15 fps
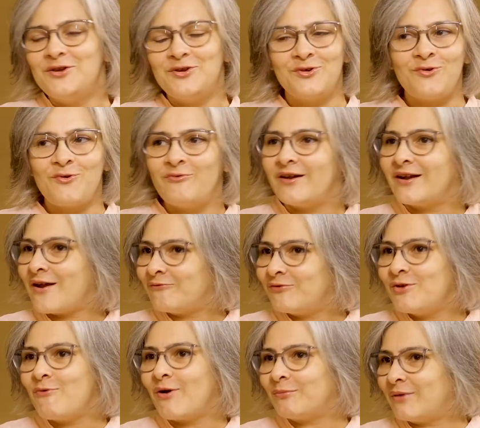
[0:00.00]
you know, where
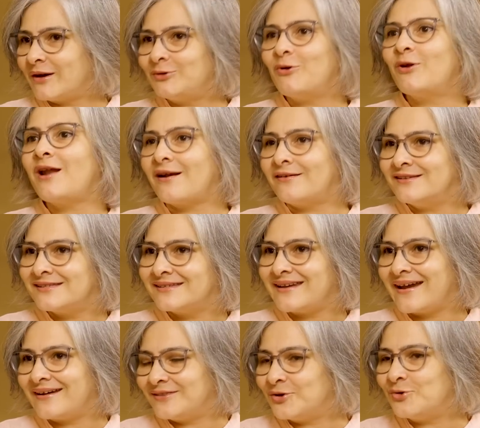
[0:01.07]
everyone might not
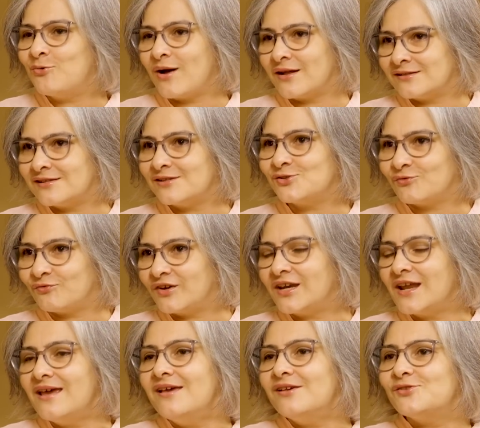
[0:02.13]
understand the nuances of it.